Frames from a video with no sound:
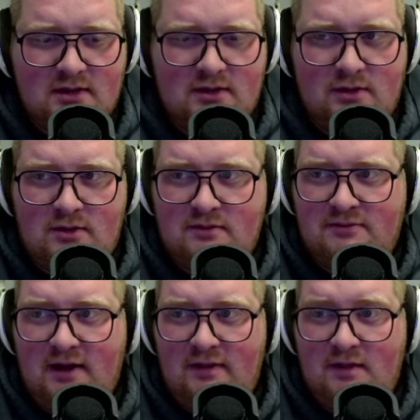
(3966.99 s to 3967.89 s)
you can
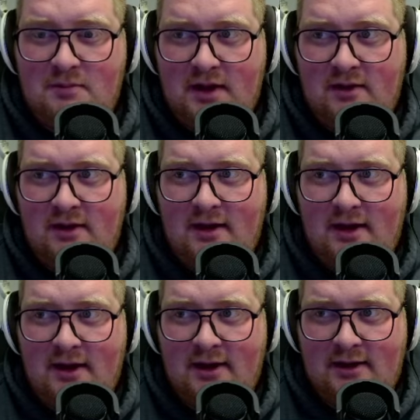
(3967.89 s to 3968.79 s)
find the Baron
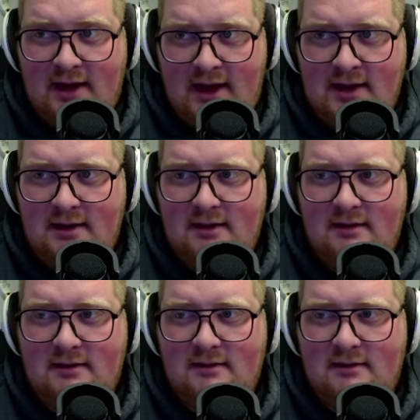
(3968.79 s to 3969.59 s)
again.